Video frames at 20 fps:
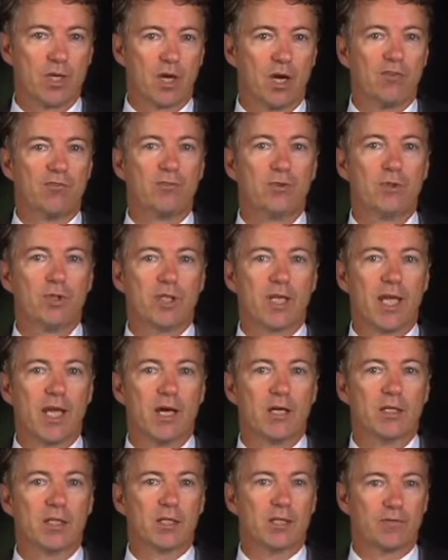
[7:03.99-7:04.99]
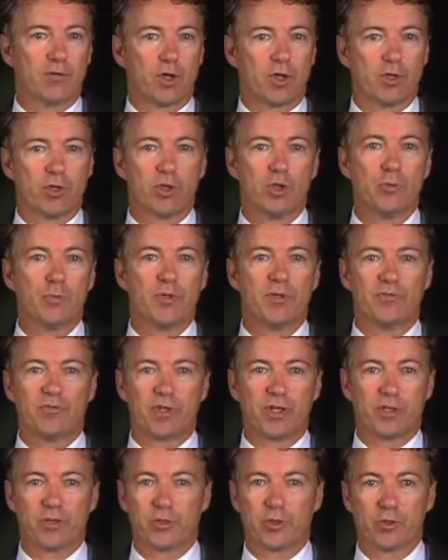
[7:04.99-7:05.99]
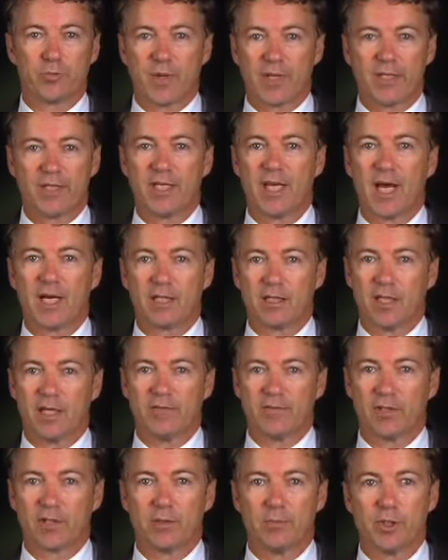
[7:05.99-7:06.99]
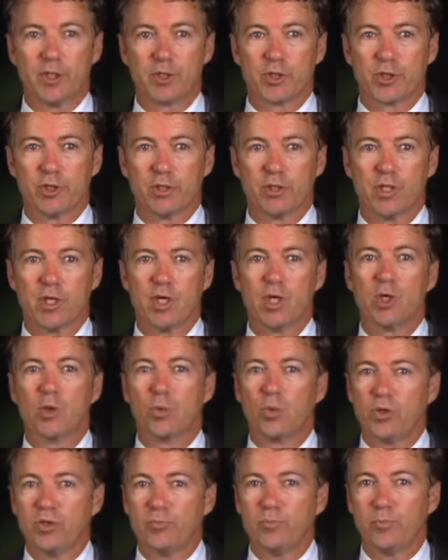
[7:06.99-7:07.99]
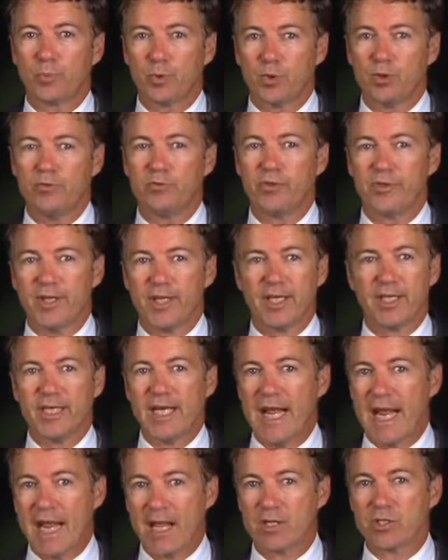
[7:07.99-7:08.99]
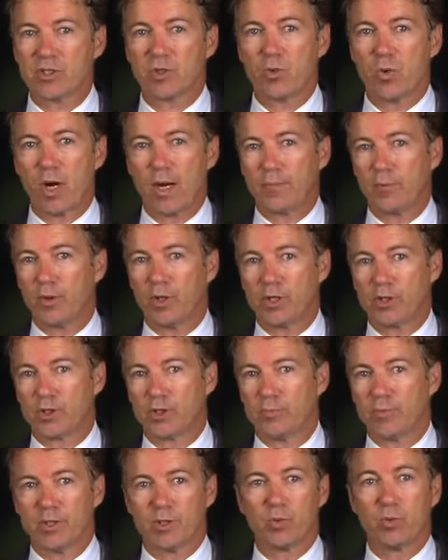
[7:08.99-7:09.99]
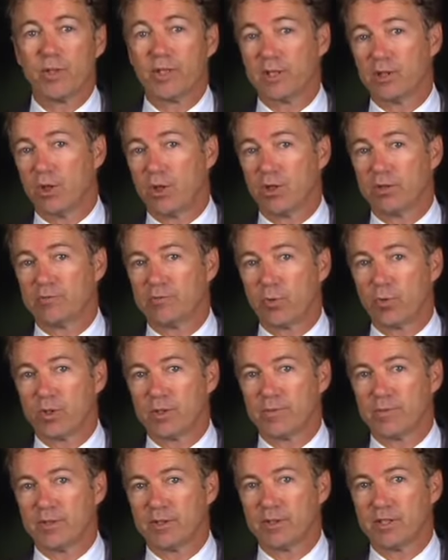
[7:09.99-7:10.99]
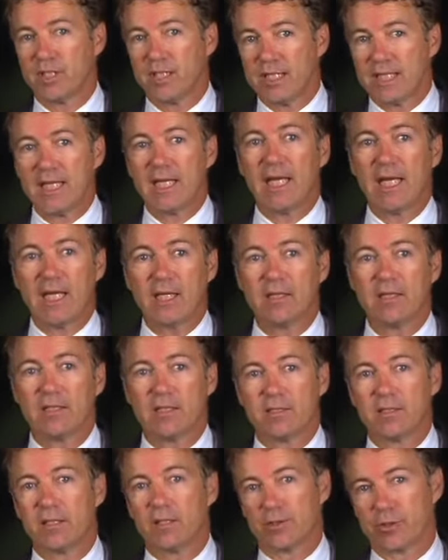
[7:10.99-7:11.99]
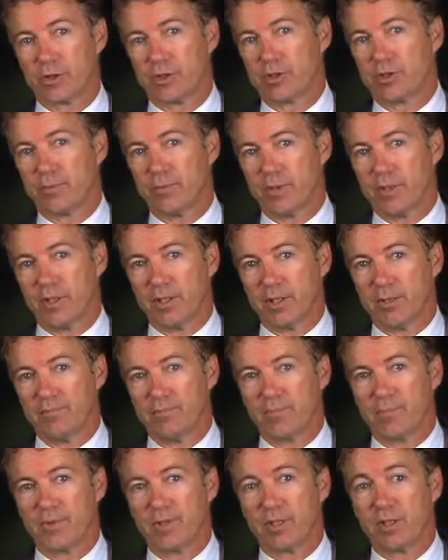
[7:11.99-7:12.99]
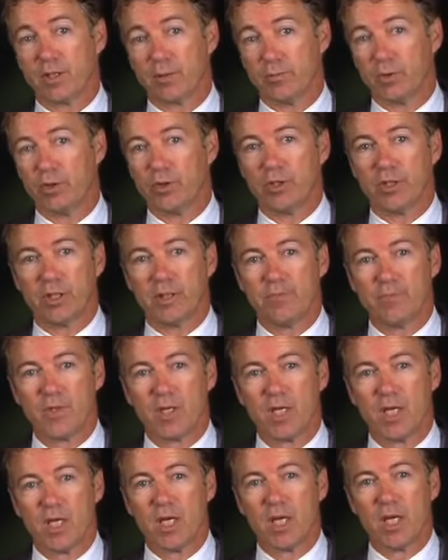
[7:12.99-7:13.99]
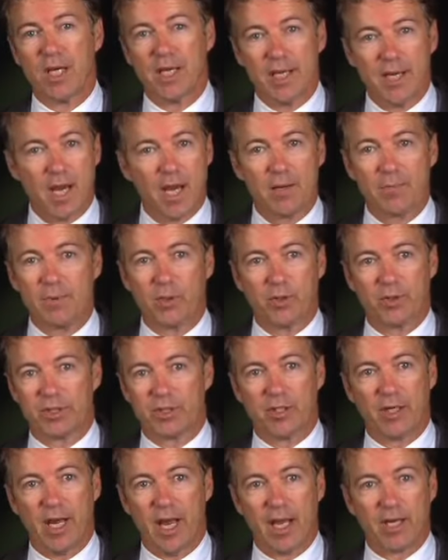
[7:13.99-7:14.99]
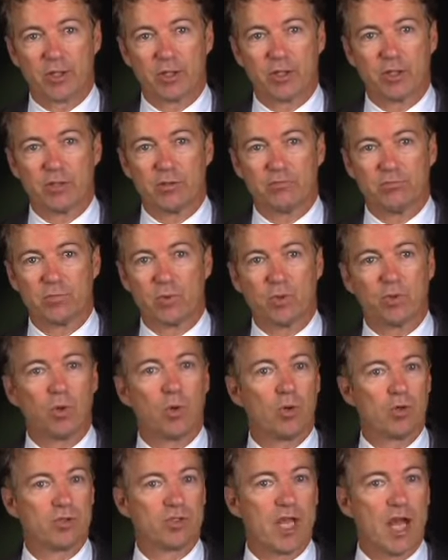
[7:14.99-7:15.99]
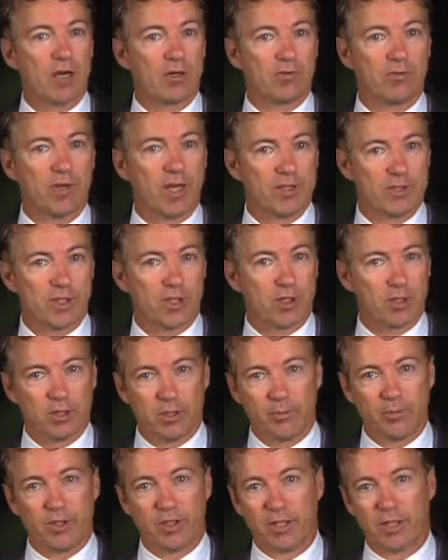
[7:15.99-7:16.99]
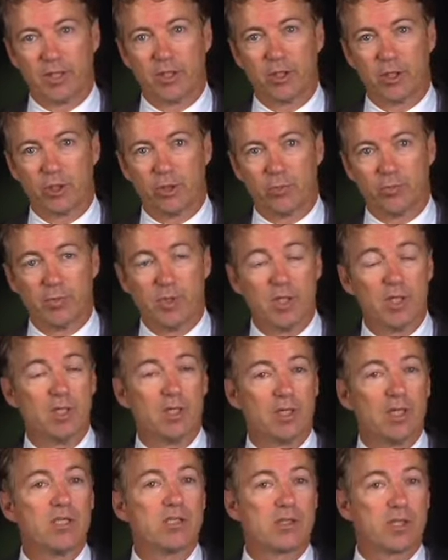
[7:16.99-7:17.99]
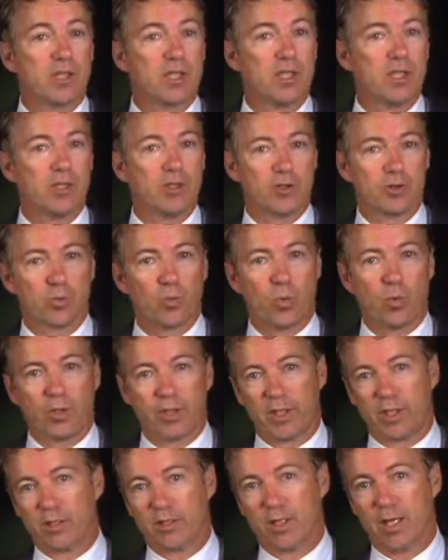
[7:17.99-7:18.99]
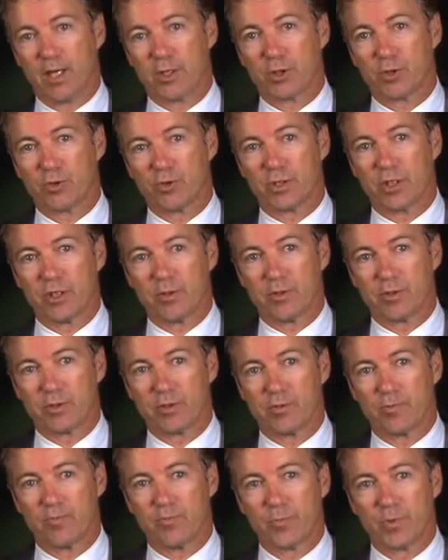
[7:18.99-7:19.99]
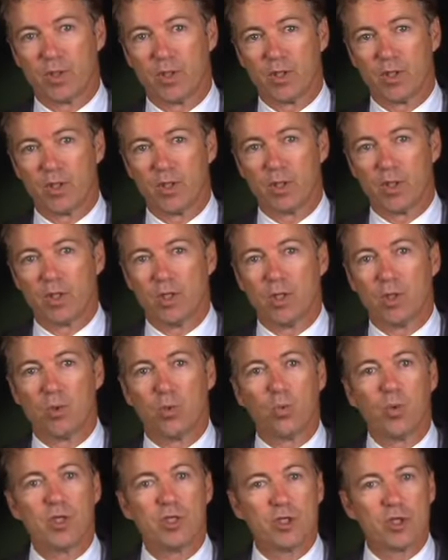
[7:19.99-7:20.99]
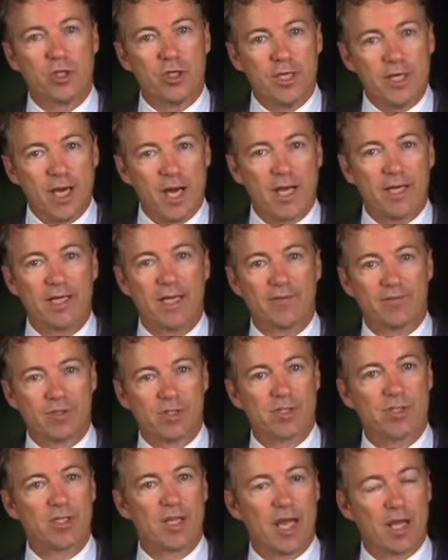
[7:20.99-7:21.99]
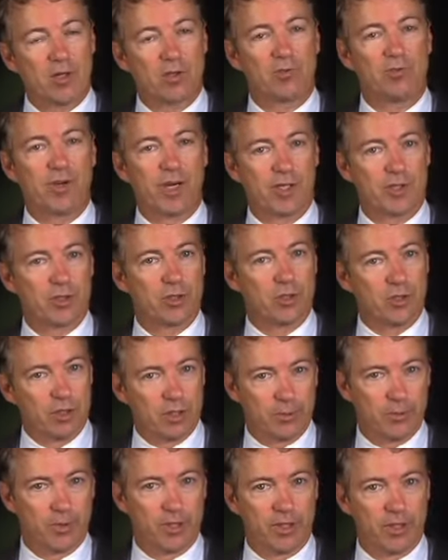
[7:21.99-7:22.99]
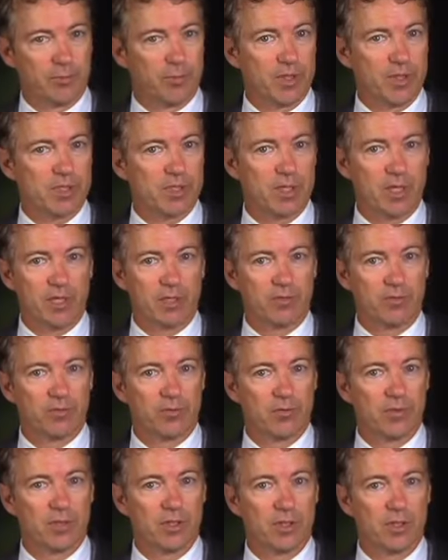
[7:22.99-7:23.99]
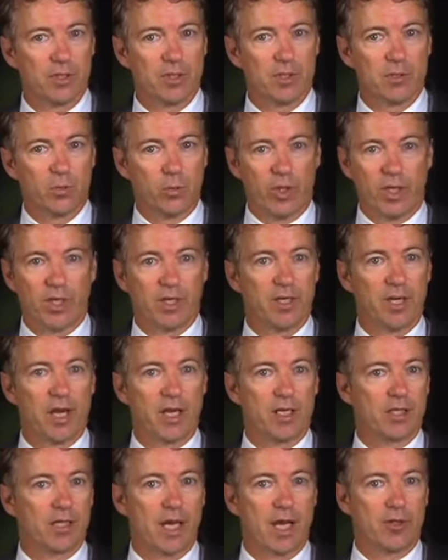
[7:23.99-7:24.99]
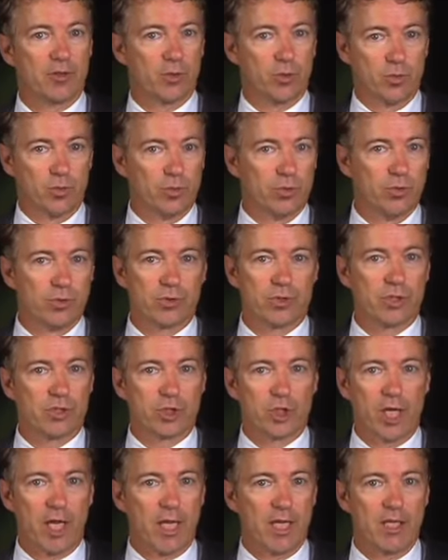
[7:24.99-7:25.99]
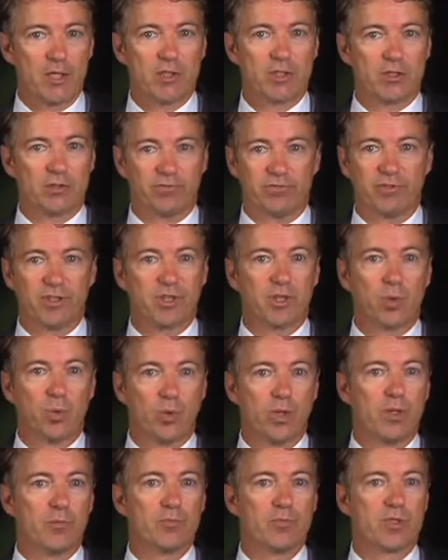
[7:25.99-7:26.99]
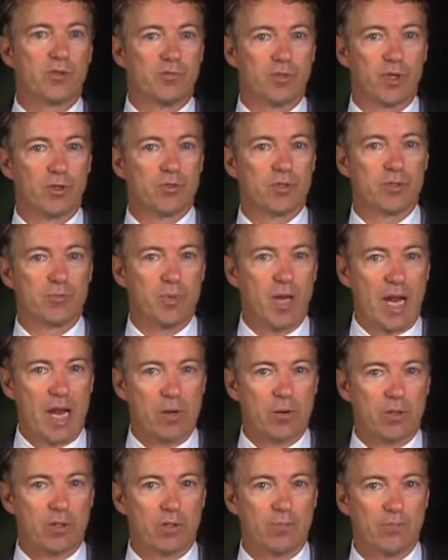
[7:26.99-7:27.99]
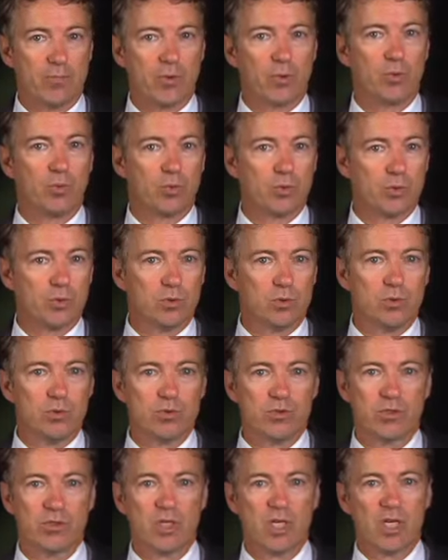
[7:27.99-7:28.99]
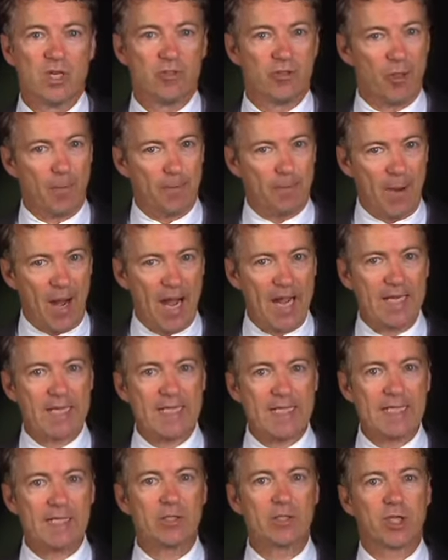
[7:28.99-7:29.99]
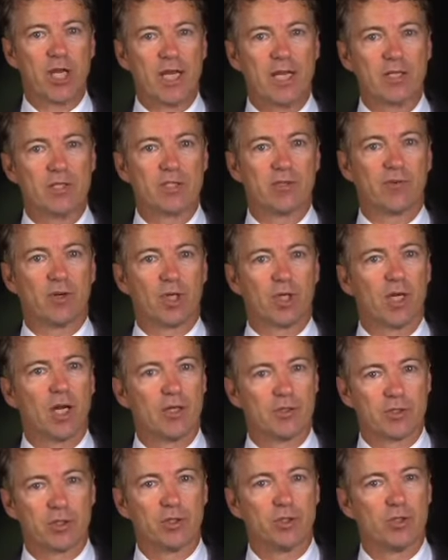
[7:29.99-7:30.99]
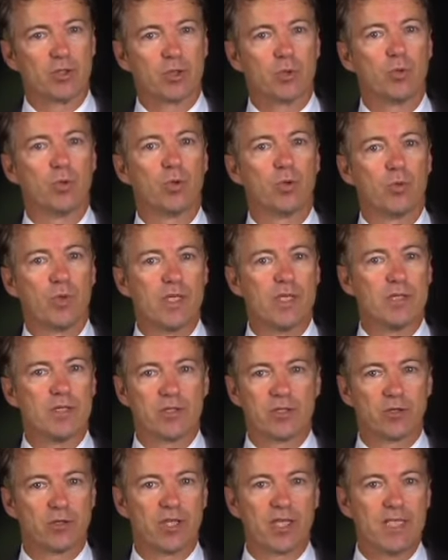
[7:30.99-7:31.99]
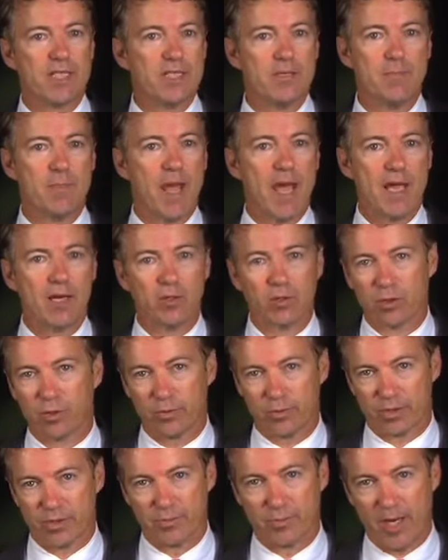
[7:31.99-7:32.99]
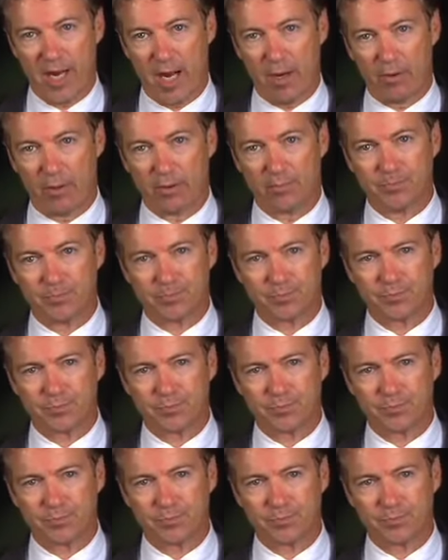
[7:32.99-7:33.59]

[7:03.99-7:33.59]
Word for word: A full accounting of our human failures by the 9 11 Commission would have proven that enhanced cooperation between law enforcement and the intelligence community, not military action or sacrificing our liberty at home, is the key to thwarting international terrorism. We should not have to sacrifice our liberty to be safe. We cannot allow the rules to change to fit the whims of those in power. The rules, the binding chains of our Constitution were written so that it didn't matter who was in power.